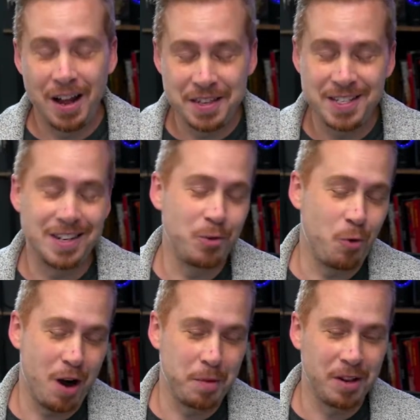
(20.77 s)
This is
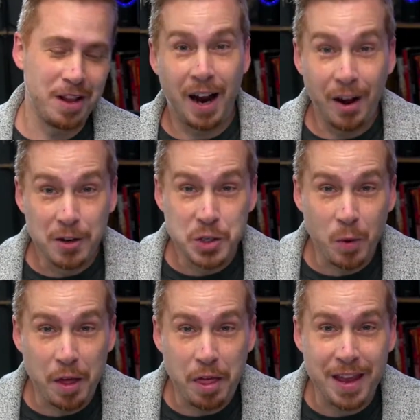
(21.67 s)
incredible. I also
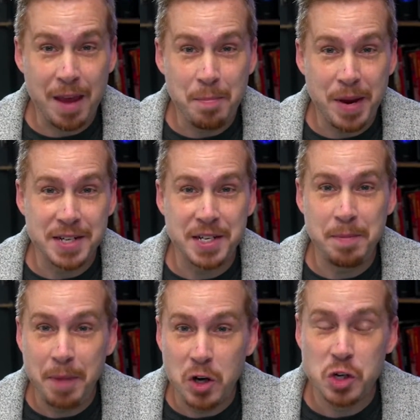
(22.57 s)
want to thank
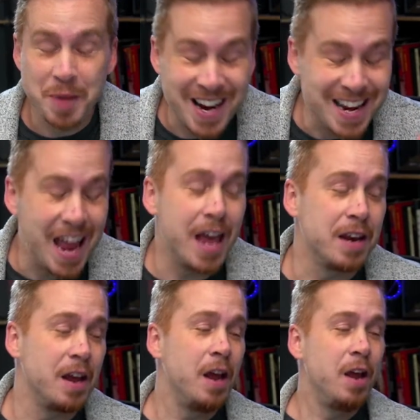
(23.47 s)
MBSD Meerschaum
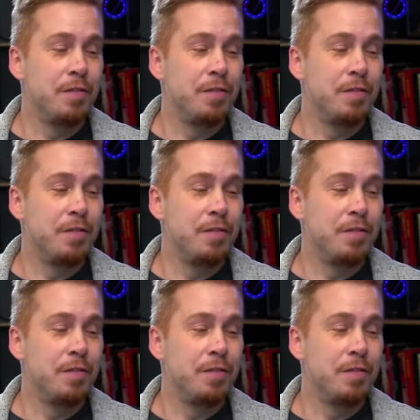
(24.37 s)
again